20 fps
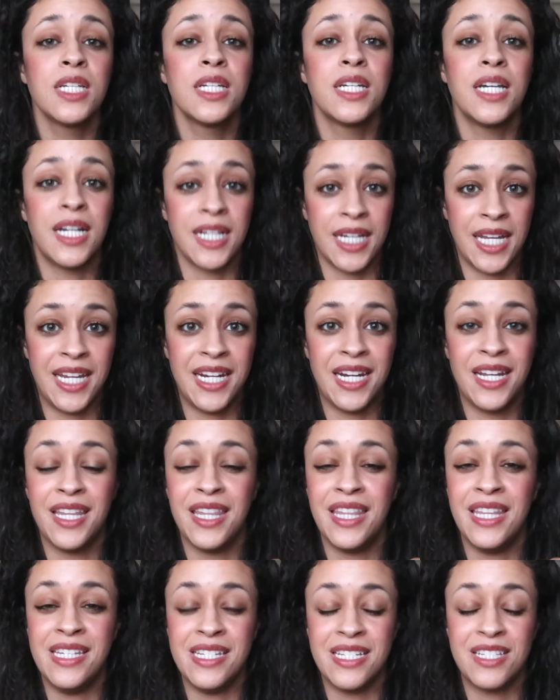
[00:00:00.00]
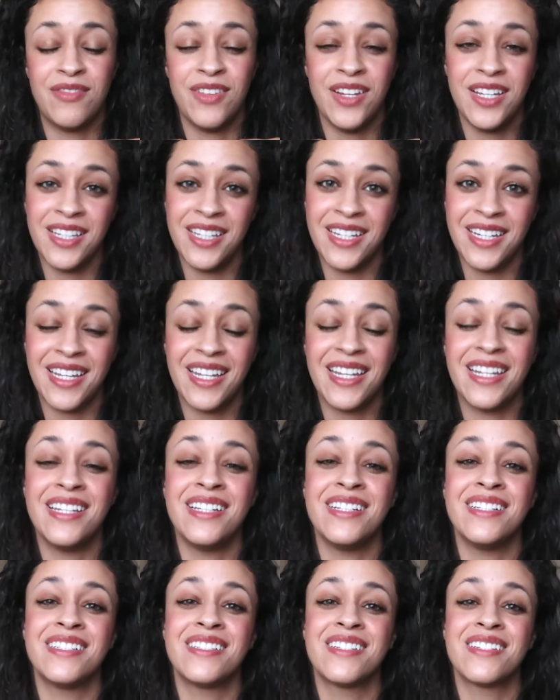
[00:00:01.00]
Again, this feeling
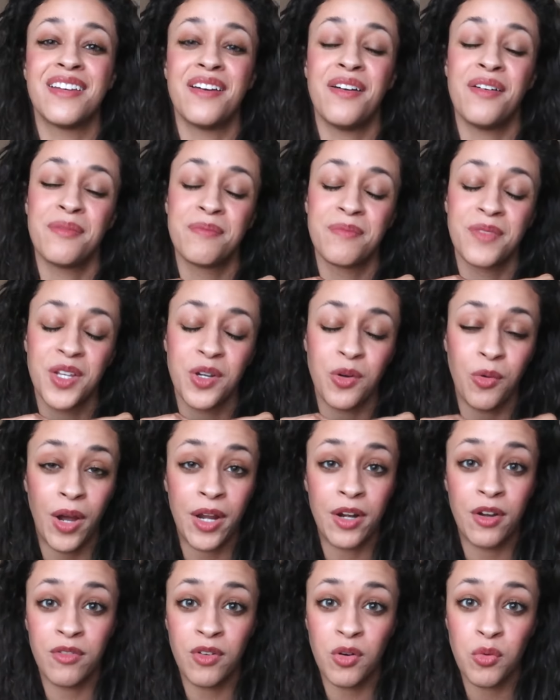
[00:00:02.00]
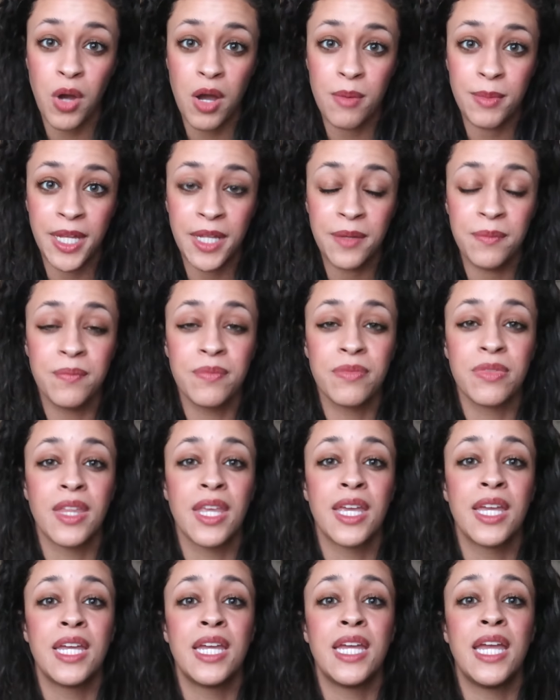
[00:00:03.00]
is quite overwhelming.
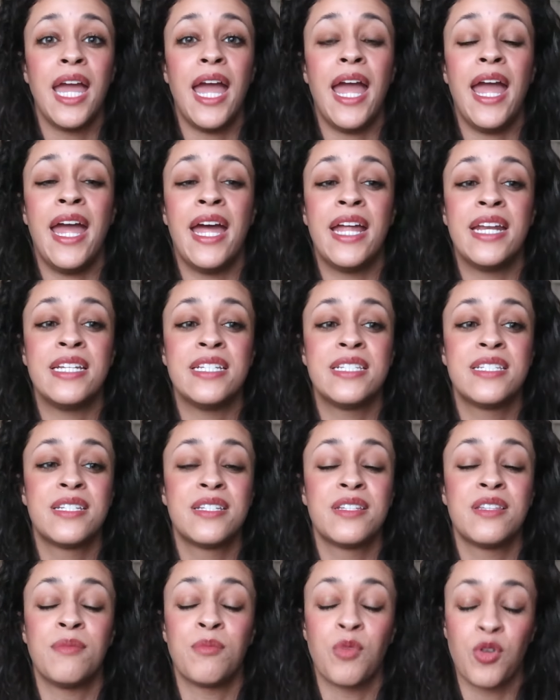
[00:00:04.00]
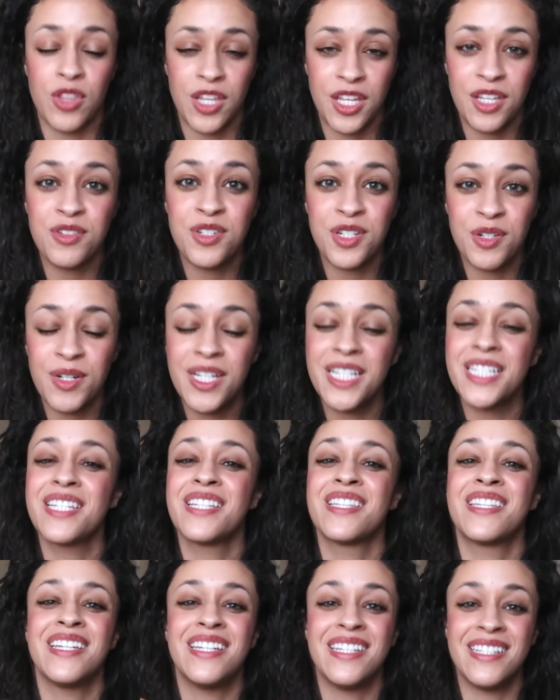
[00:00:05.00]
And the more that you do
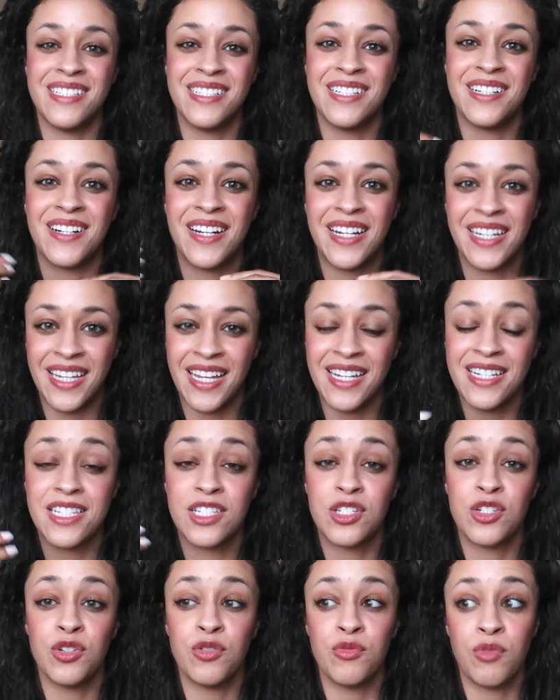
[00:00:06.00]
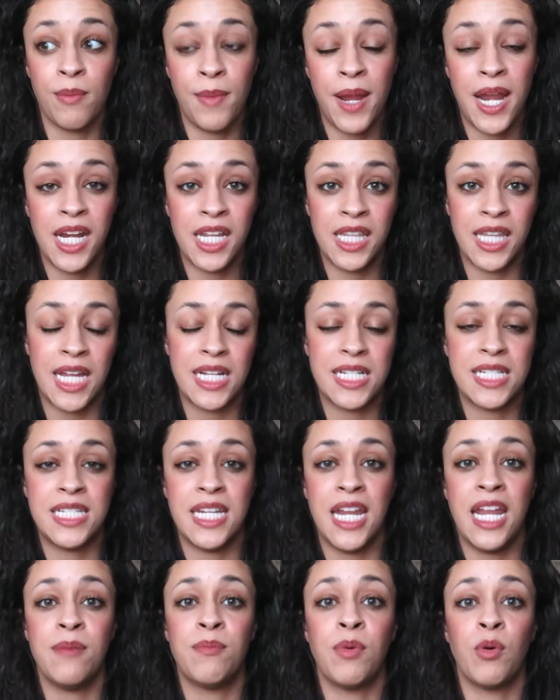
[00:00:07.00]
it, the easier it gets to remain in that
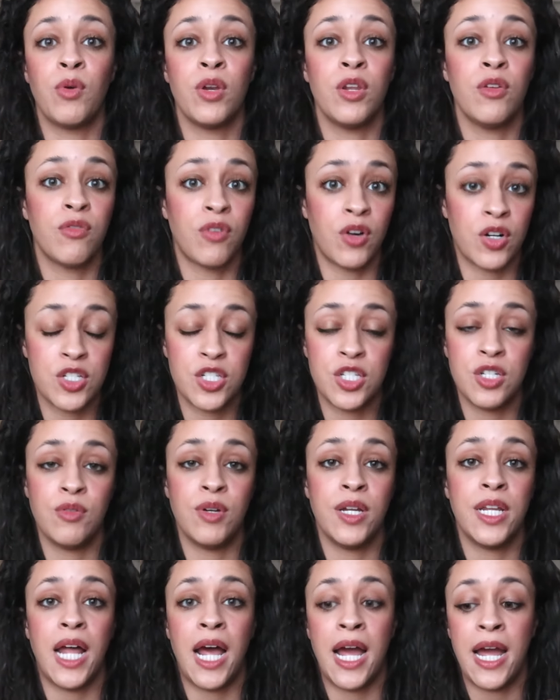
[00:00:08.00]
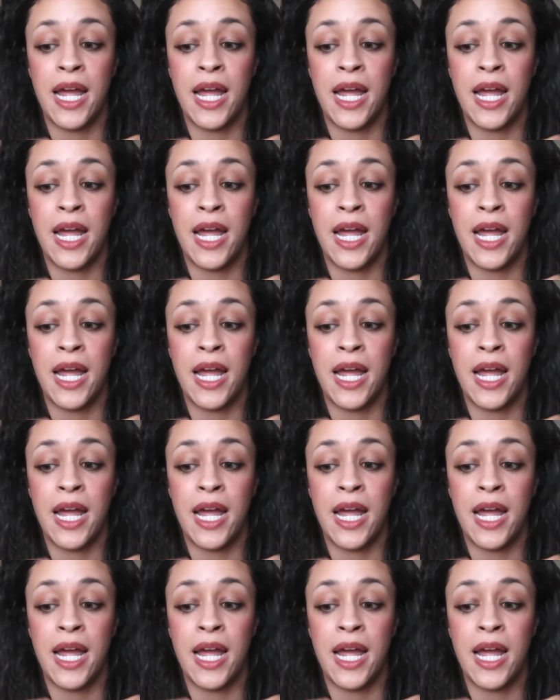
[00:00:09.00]
state. But when you first do it,